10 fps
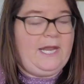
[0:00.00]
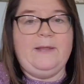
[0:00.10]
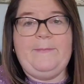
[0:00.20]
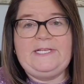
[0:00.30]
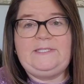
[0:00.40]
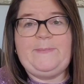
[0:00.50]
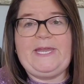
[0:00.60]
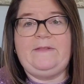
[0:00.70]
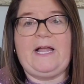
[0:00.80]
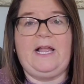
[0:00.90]
And it must
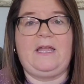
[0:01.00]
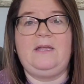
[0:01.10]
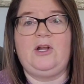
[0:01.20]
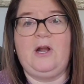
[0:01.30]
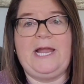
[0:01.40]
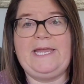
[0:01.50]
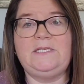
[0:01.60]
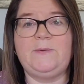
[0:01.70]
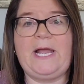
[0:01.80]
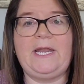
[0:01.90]
be like a
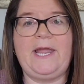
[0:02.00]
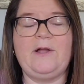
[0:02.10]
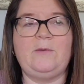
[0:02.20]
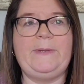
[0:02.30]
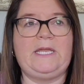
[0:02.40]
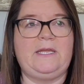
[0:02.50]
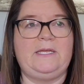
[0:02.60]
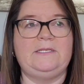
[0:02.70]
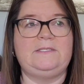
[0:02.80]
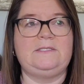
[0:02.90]
craze right now
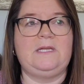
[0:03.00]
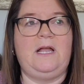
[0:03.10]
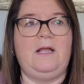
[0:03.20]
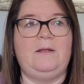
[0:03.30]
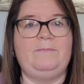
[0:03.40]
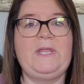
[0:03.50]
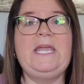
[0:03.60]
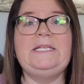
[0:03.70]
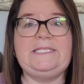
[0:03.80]
because um,